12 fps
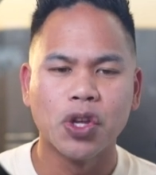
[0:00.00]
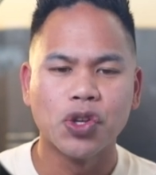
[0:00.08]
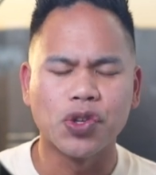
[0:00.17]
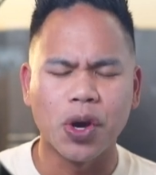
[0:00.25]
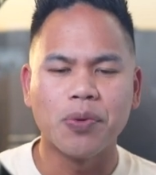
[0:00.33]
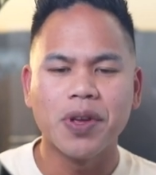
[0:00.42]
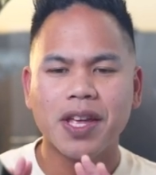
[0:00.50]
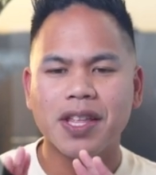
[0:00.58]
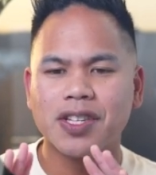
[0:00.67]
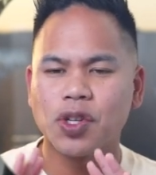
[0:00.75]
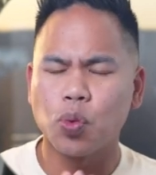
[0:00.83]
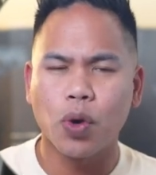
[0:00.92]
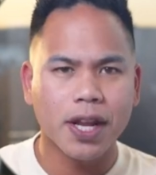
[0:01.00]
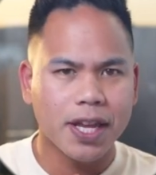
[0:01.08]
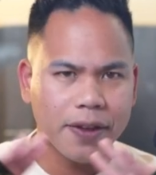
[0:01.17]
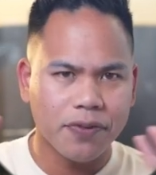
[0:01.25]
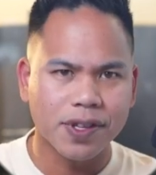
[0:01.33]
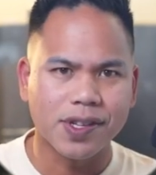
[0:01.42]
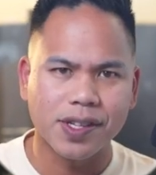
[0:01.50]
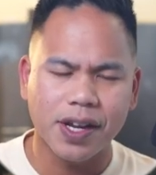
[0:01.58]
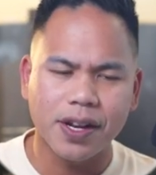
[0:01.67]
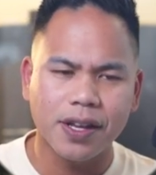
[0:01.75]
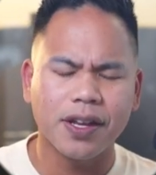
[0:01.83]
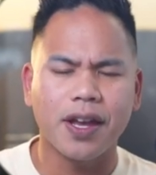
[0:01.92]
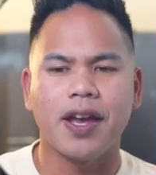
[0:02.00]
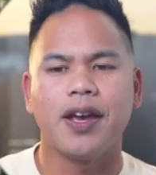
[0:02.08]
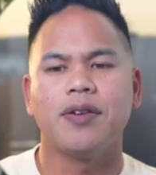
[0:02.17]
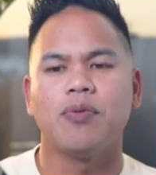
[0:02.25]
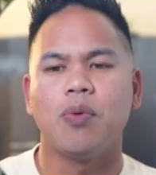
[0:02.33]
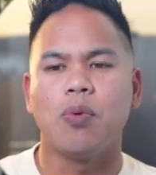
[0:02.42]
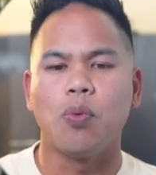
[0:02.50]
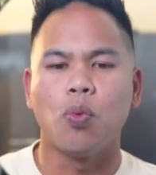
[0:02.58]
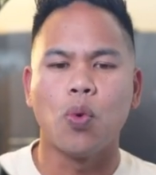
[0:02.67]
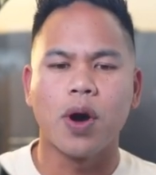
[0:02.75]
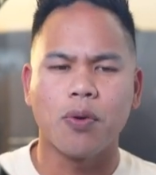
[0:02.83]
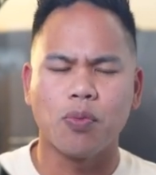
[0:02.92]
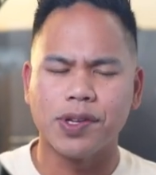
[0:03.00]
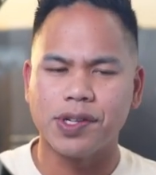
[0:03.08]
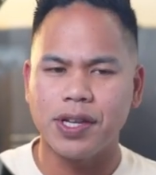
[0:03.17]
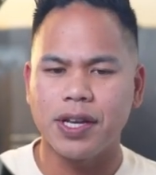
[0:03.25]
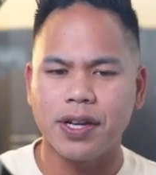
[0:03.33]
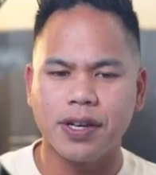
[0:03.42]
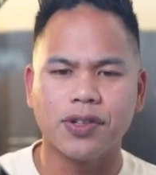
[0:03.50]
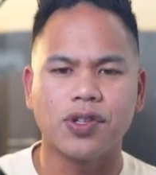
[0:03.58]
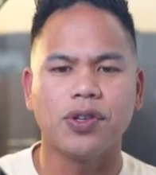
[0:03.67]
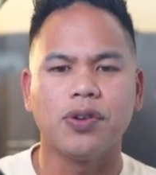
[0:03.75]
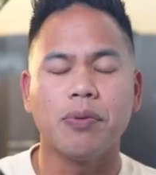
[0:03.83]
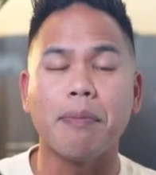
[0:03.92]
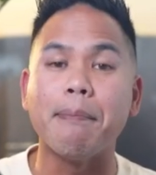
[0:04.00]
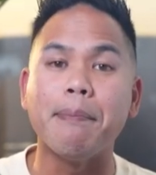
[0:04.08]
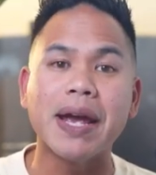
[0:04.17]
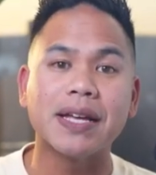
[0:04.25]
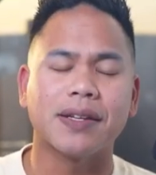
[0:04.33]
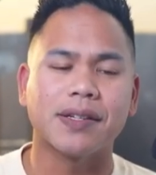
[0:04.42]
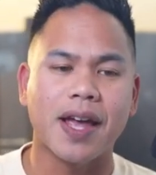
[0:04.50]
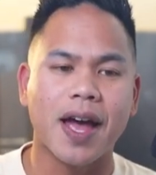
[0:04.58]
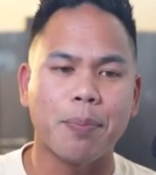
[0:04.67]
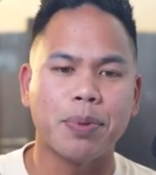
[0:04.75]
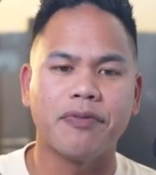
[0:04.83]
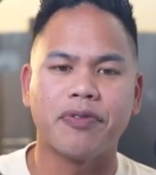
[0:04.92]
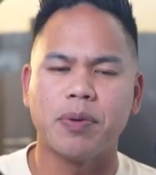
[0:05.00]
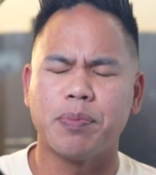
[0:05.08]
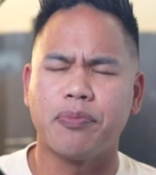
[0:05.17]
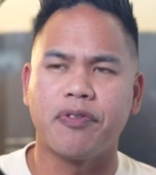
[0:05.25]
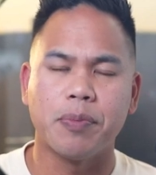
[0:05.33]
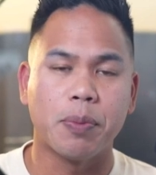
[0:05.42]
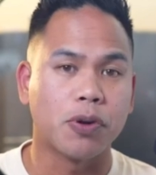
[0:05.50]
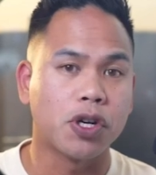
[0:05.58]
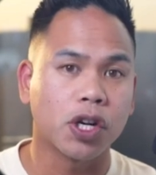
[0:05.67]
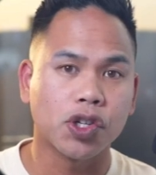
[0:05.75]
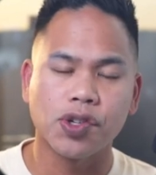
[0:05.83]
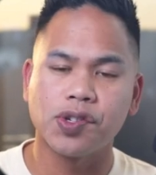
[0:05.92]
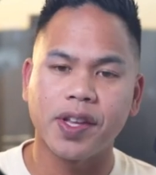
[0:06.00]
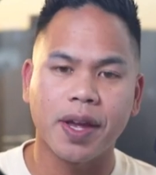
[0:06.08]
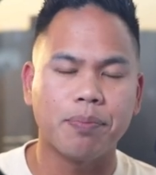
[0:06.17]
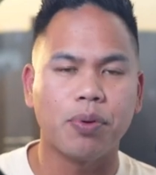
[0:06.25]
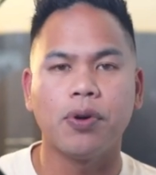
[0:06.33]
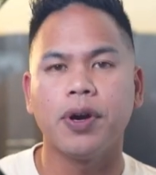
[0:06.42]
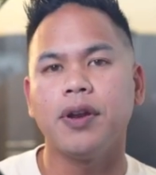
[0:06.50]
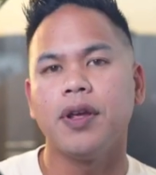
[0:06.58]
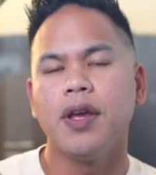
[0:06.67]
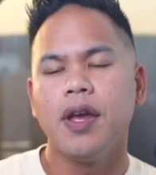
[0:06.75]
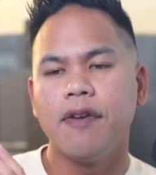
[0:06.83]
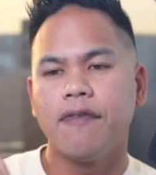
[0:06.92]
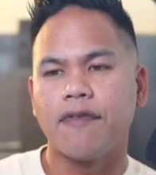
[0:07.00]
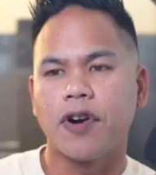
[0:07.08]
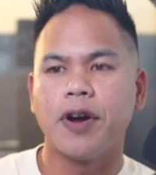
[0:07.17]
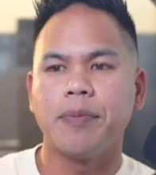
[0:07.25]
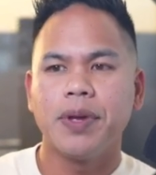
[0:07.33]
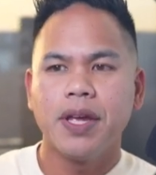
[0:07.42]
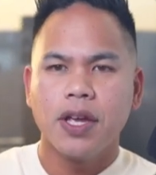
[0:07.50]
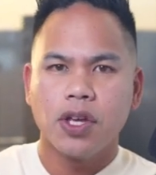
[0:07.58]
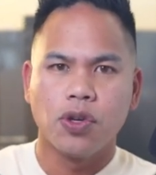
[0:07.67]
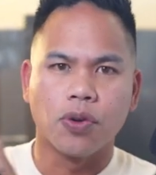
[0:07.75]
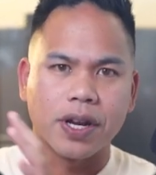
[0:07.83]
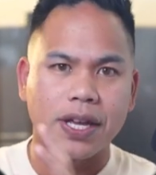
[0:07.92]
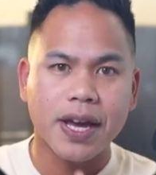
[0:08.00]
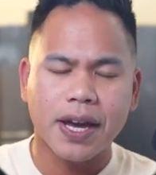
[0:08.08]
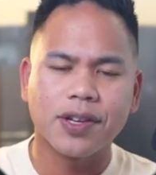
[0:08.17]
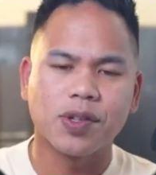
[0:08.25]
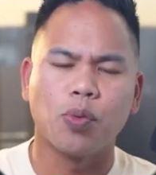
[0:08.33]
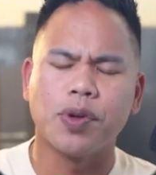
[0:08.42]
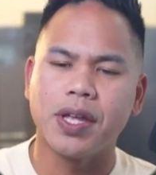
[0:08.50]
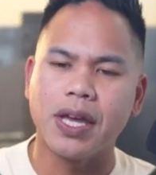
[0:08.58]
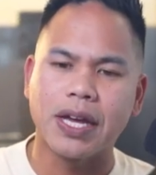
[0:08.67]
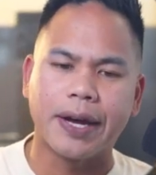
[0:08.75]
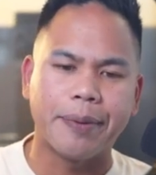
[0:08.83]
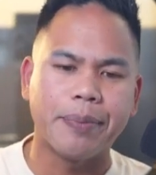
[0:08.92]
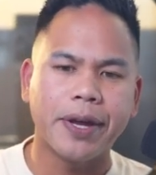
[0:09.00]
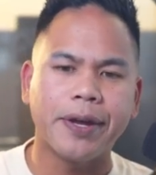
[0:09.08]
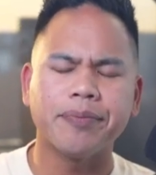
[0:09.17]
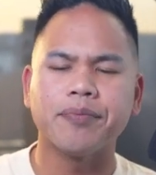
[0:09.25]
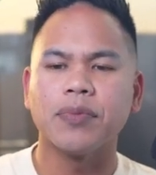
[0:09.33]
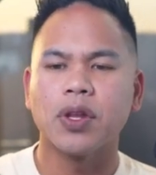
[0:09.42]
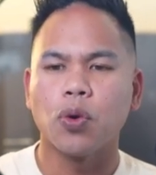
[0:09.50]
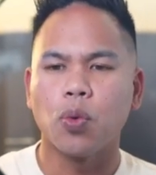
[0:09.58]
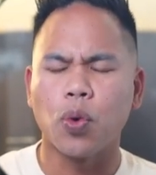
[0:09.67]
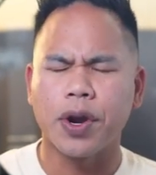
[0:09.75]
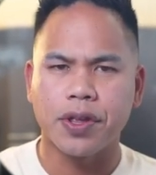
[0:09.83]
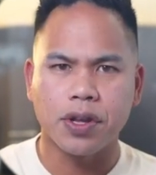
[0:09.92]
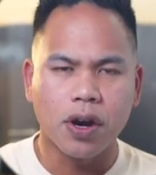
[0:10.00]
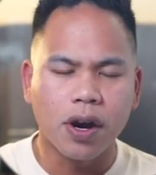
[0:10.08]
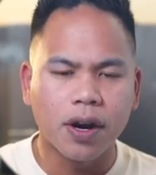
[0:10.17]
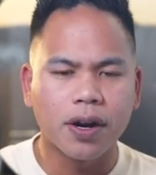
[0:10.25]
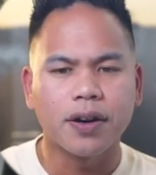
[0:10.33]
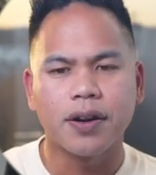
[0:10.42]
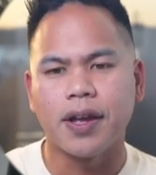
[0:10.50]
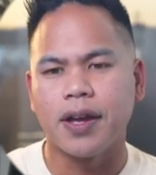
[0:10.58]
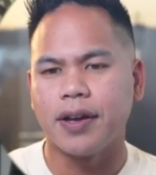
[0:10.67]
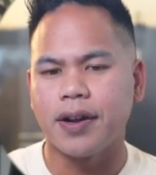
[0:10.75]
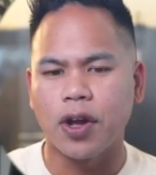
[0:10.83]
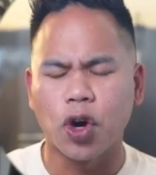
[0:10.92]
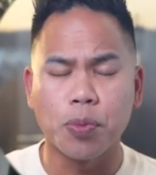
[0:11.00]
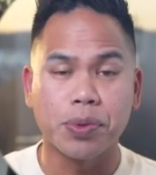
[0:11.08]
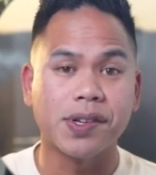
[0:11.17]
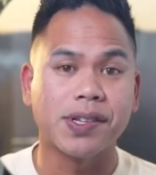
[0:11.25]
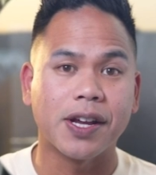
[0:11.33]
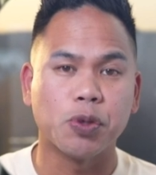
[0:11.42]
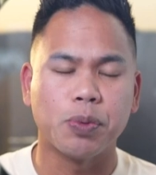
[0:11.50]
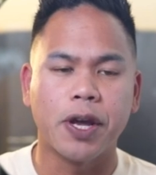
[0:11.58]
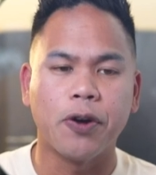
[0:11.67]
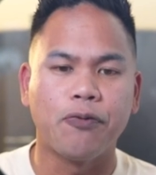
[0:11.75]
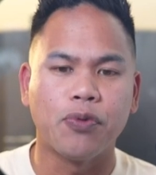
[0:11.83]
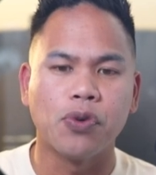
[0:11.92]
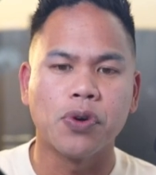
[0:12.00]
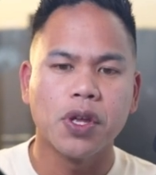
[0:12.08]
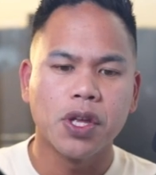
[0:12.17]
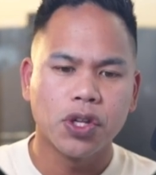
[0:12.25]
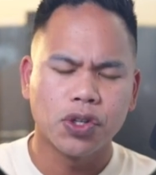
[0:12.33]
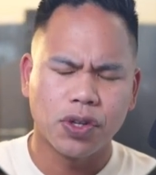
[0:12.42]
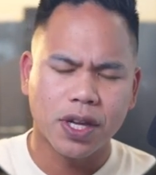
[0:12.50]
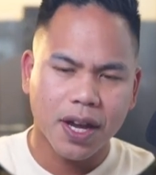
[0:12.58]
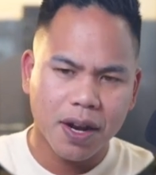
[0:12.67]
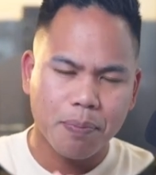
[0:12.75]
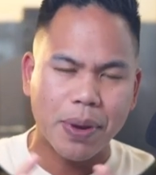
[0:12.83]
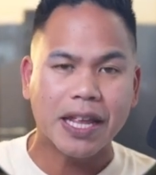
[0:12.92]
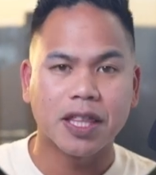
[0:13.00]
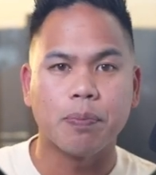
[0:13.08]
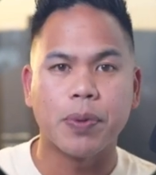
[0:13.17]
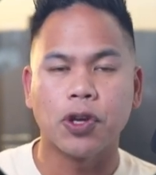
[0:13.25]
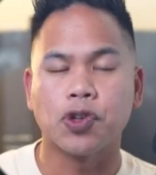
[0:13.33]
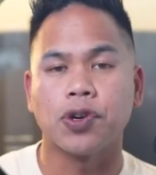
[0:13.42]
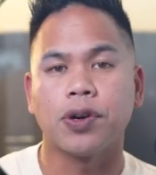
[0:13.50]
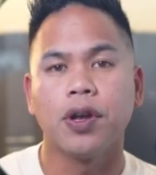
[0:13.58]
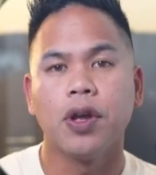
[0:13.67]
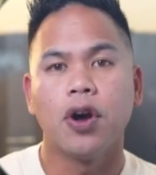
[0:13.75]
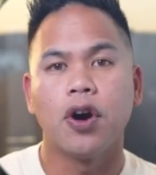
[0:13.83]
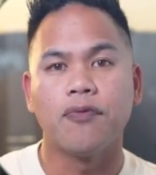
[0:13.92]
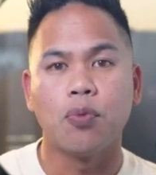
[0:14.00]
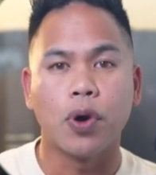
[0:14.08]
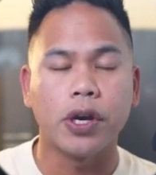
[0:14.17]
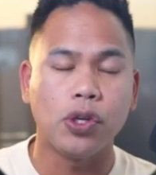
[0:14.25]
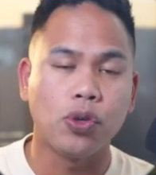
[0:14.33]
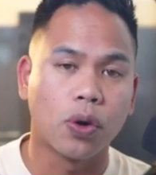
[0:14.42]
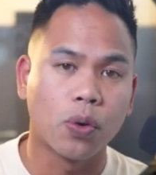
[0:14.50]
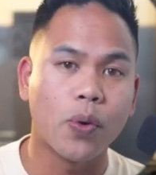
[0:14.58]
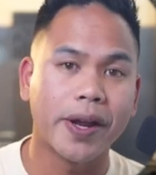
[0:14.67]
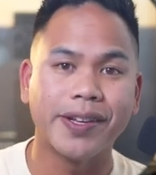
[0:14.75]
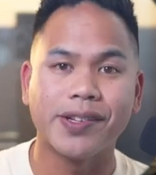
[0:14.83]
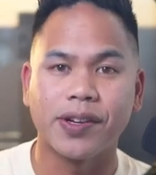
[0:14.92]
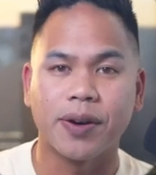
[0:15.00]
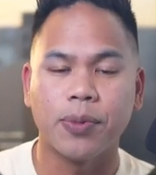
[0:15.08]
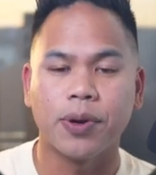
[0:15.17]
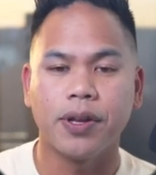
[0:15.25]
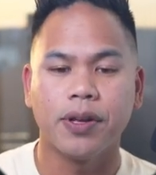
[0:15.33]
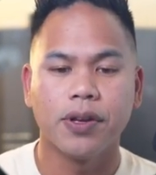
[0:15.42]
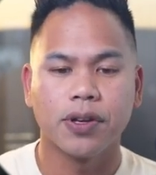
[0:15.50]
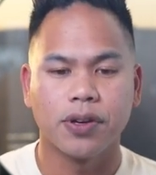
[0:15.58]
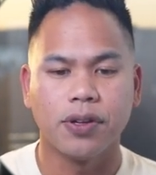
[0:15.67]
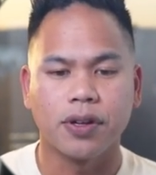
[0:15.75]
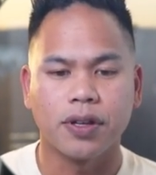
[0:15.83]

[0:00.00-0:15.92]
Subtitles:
So just want to give you the setting and what was needed to make this happen from a production standpoint, from your guests when they come in, where they are. And I hope this has been helpful to kind of paint the picture of what your wedding ceremony could look